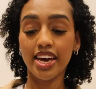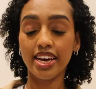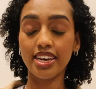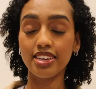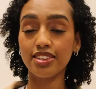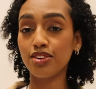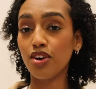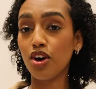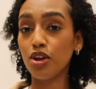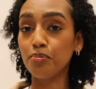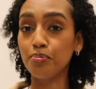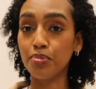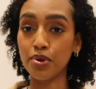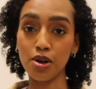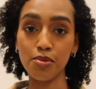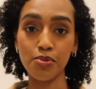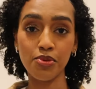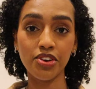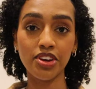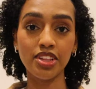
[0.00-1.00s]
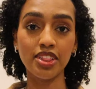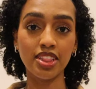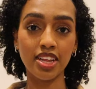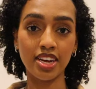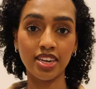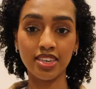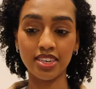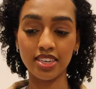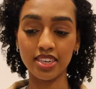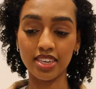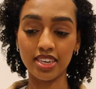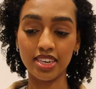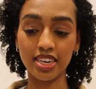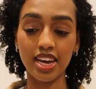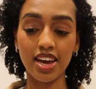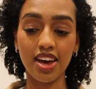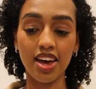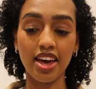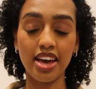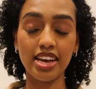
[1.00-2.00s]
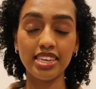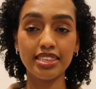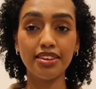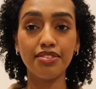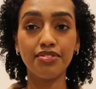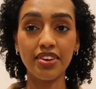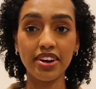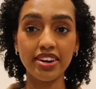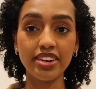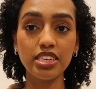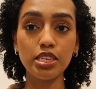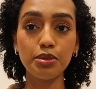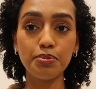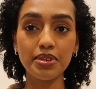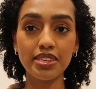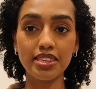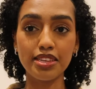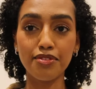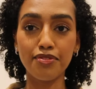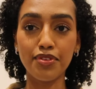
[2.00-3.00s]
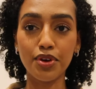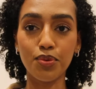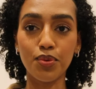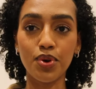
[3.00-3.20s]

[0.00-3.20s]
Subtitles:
is called Burberry London. It's a very specific